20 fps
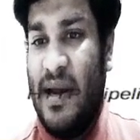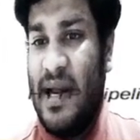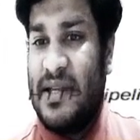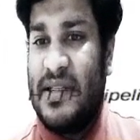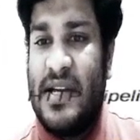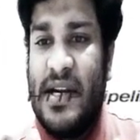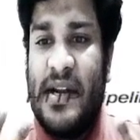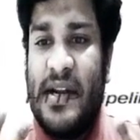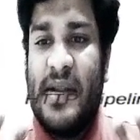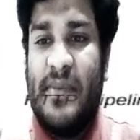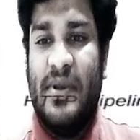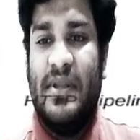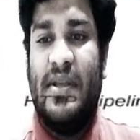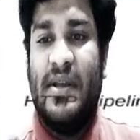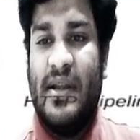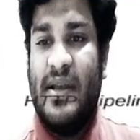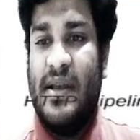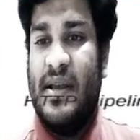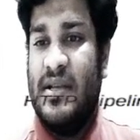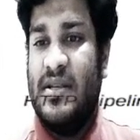HTTP3
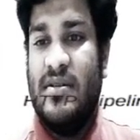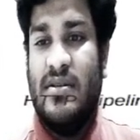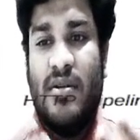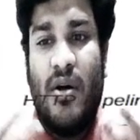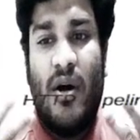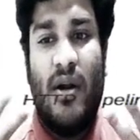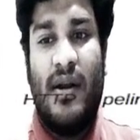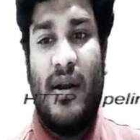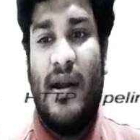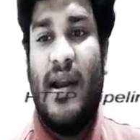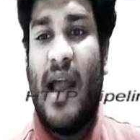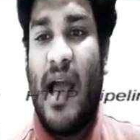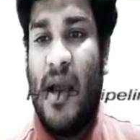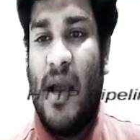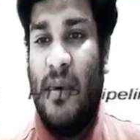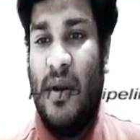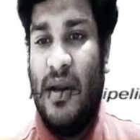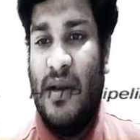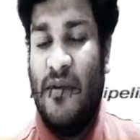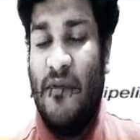is not
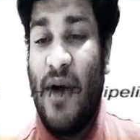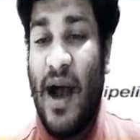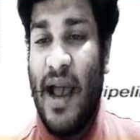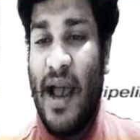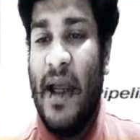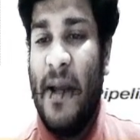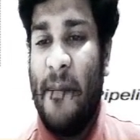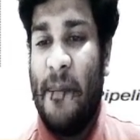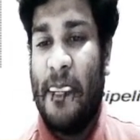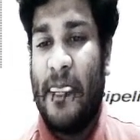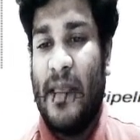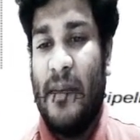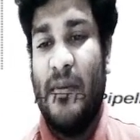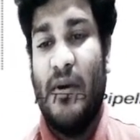reliable. Why?